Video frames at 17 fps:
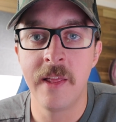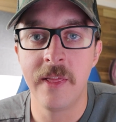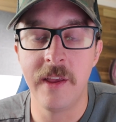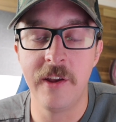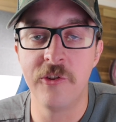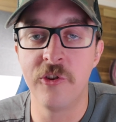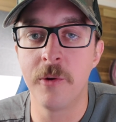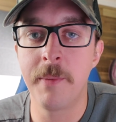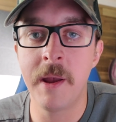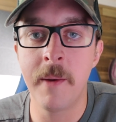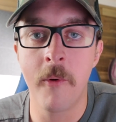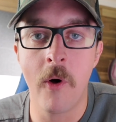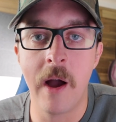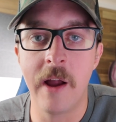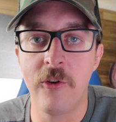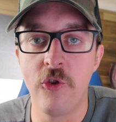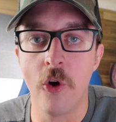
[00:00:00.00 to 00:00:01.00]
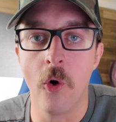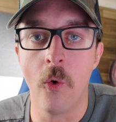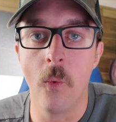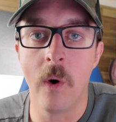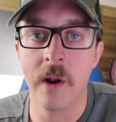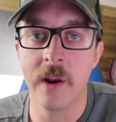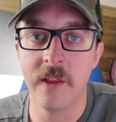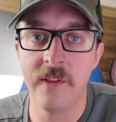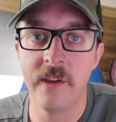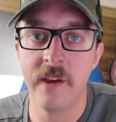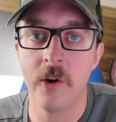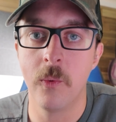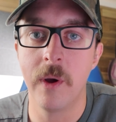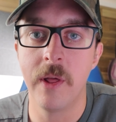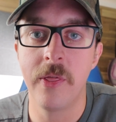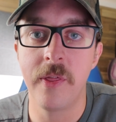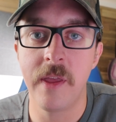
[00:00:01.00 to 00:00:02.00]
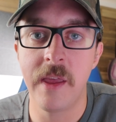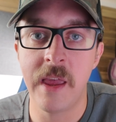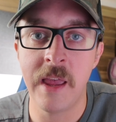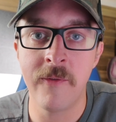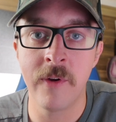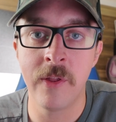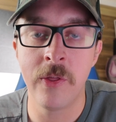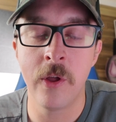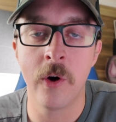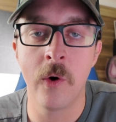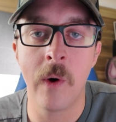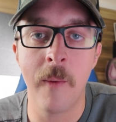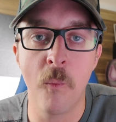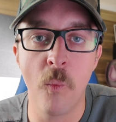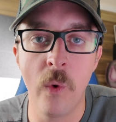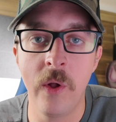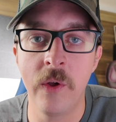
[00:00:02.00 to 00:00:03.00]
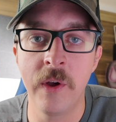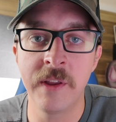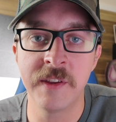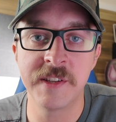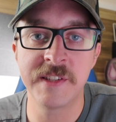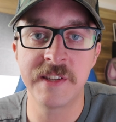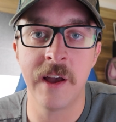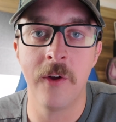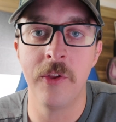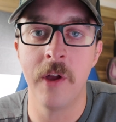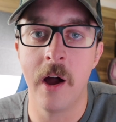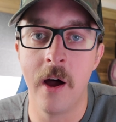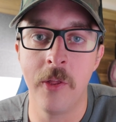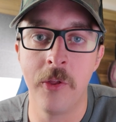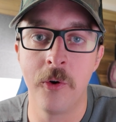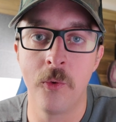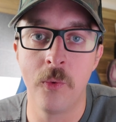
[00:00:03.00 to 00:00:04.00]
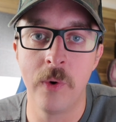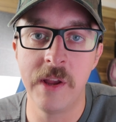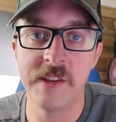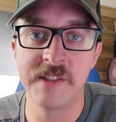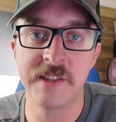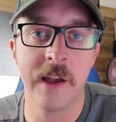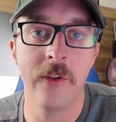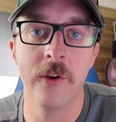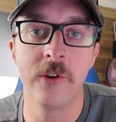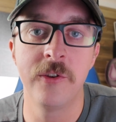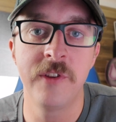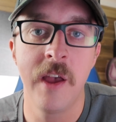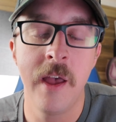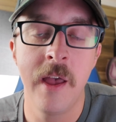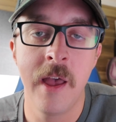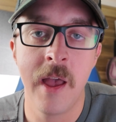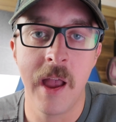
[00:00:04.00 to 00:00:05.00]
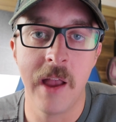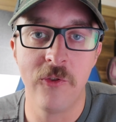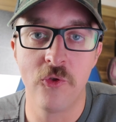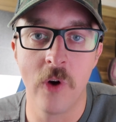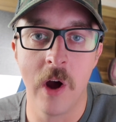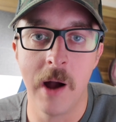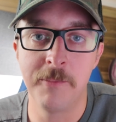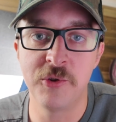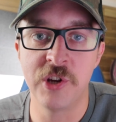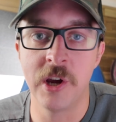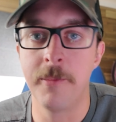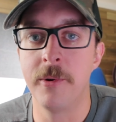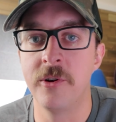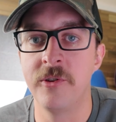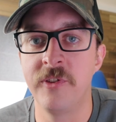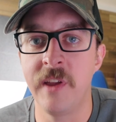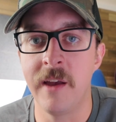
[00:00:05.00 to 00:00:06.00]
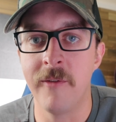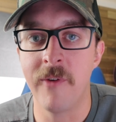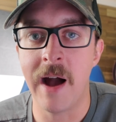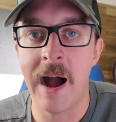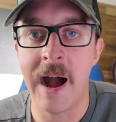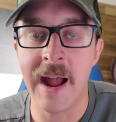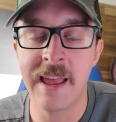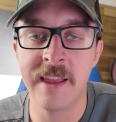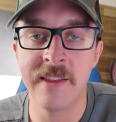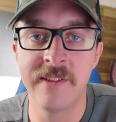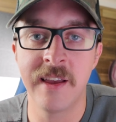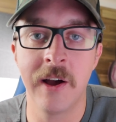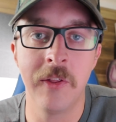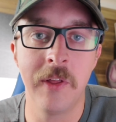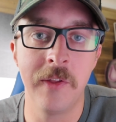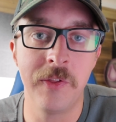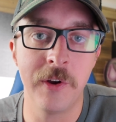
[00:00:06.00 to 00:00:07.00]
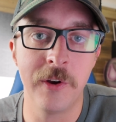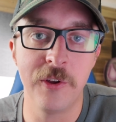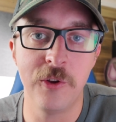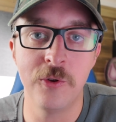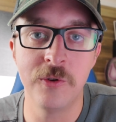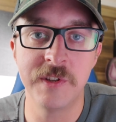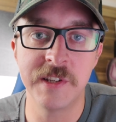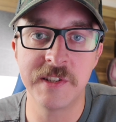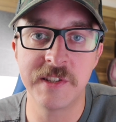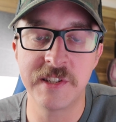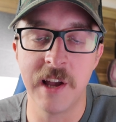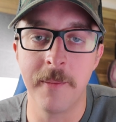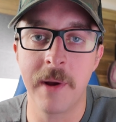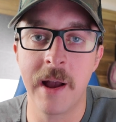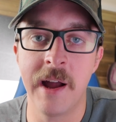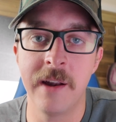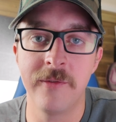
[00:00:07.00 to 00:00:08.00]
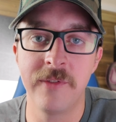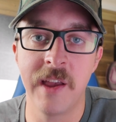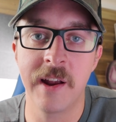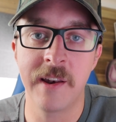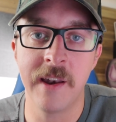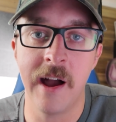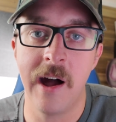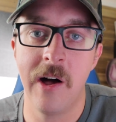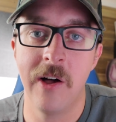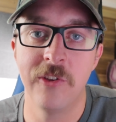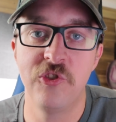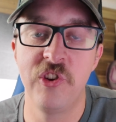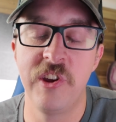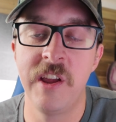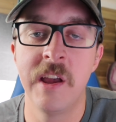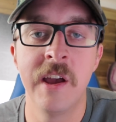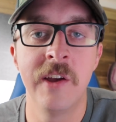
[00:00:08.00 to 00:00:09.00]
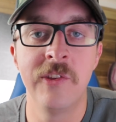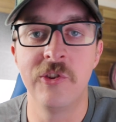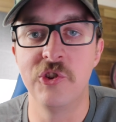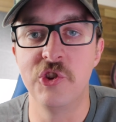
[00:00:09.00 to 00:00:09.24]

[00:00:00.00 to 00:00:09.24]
These are people I don't want to deal with. Even though I'm willing to sell to other resellers and drop shippers, if I can tell that they're using some kind of technology to